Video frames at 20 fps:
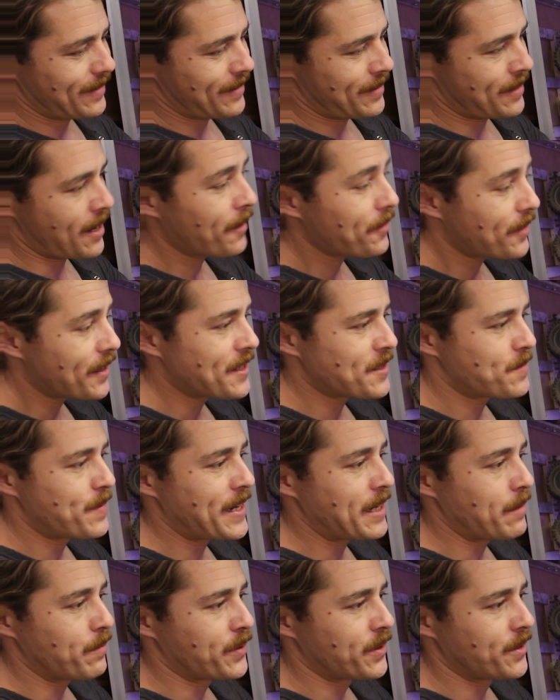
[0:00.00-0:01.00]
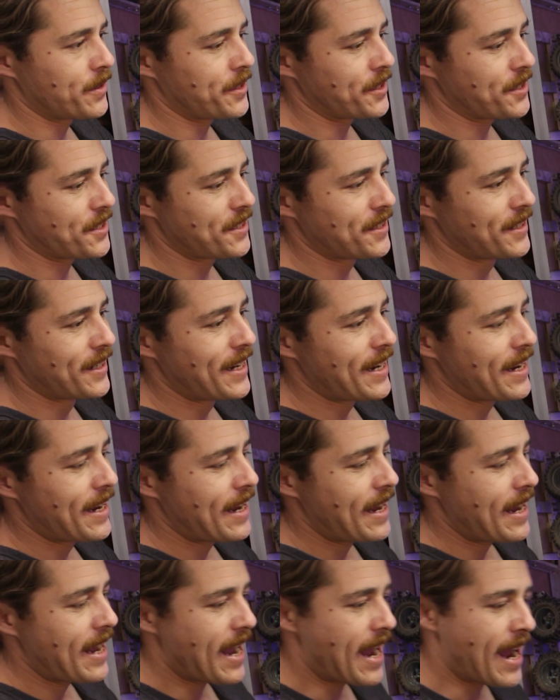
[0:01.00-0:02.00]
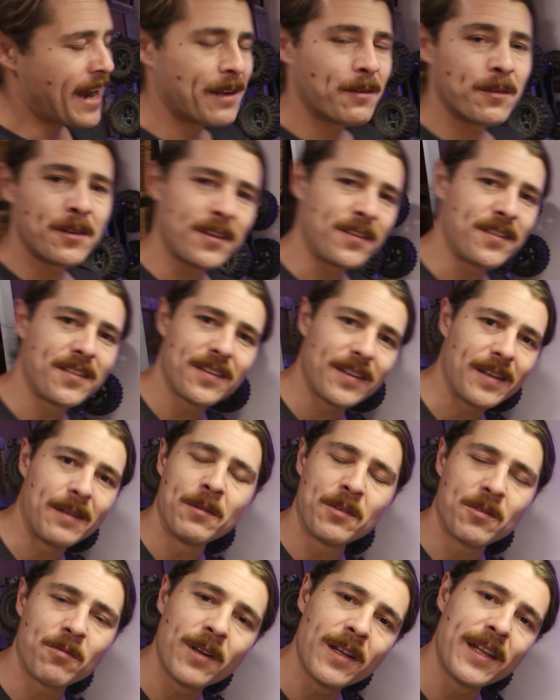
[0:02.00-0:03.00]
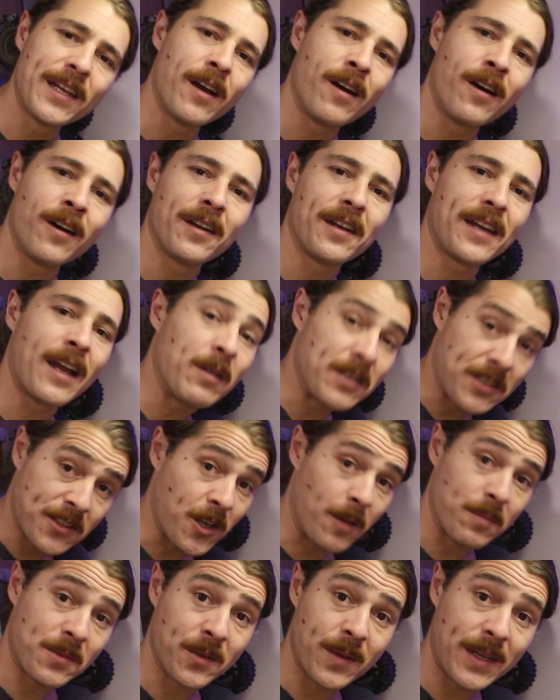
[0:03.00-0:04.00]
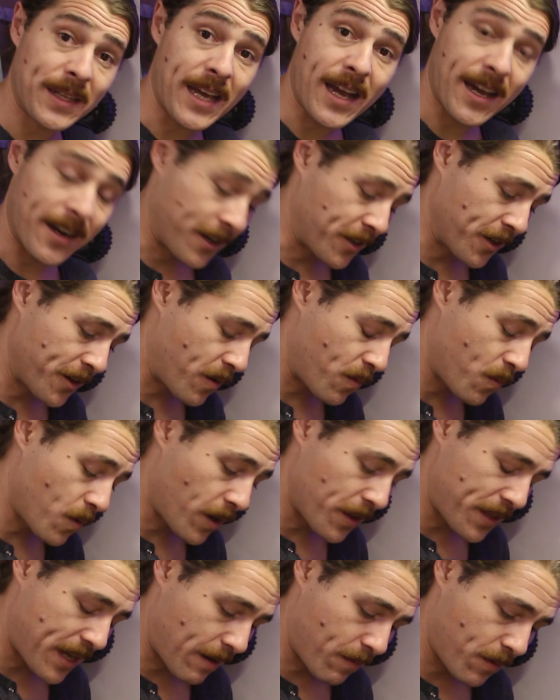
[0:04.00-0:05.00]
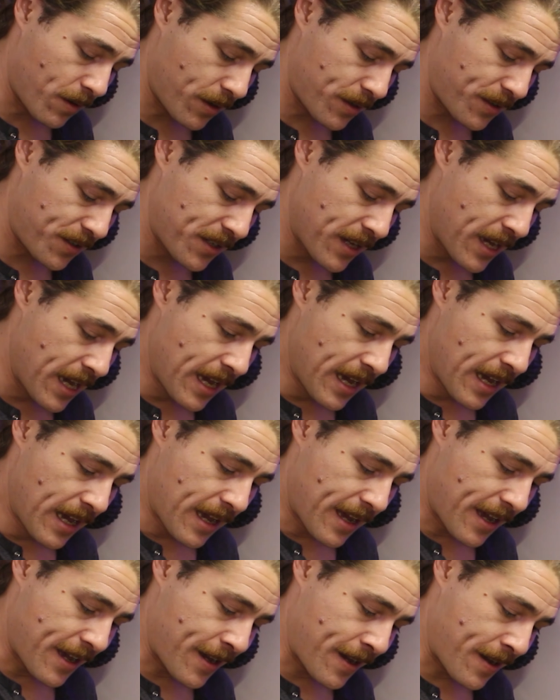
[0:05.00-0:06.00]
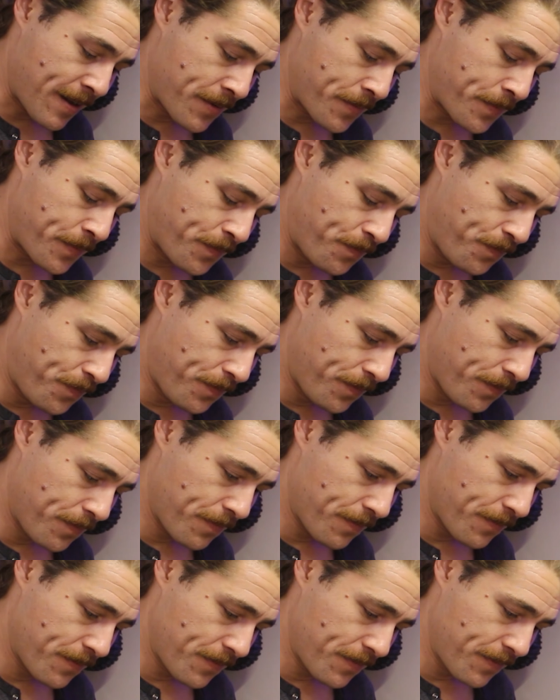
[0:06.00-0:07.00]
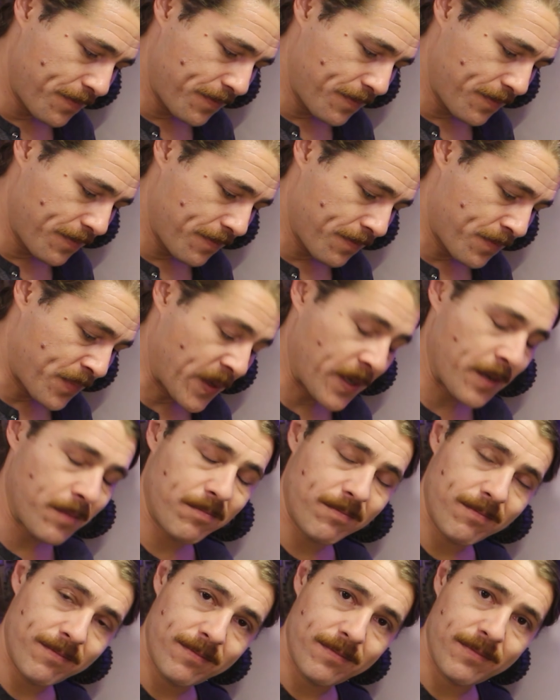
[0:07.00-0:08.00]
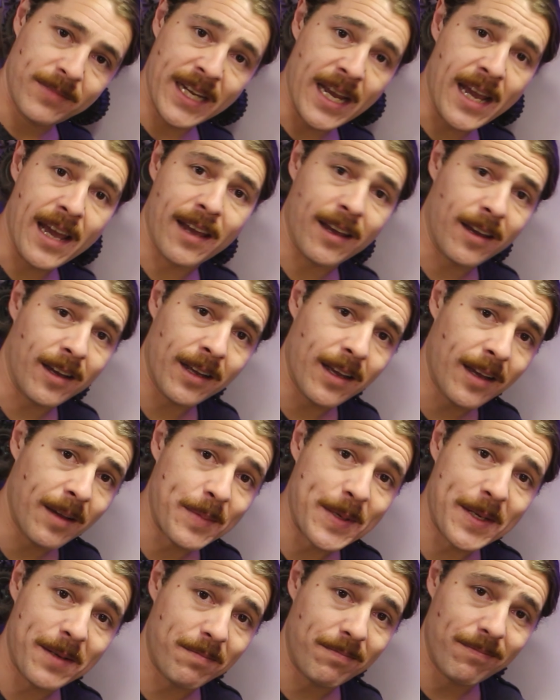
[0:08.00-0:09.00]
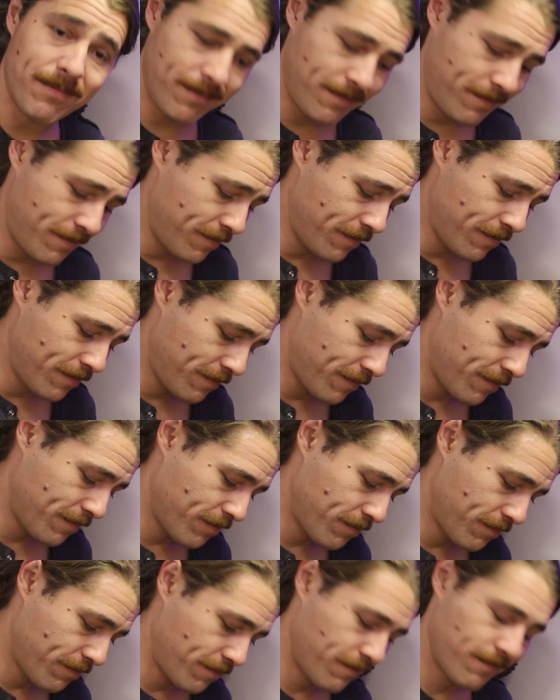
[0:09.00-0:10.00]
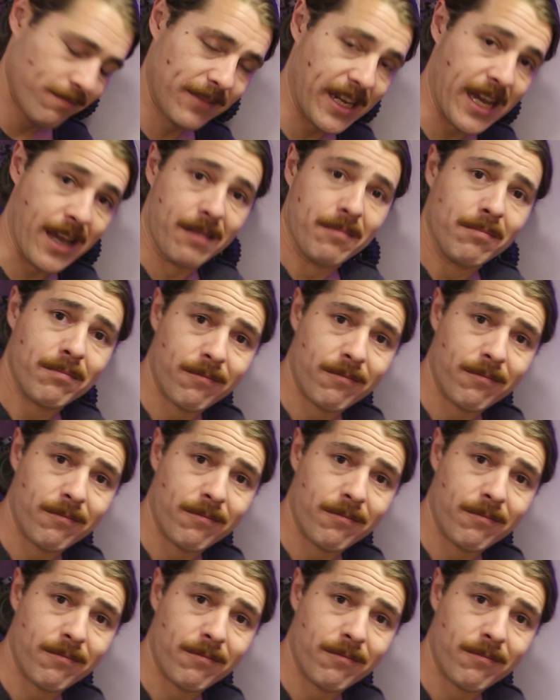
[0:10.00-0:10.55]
Nothing's being pushed. And it was really odd. Now it stopped doing that. I don't know what that was. But yeah, I mean, yeah.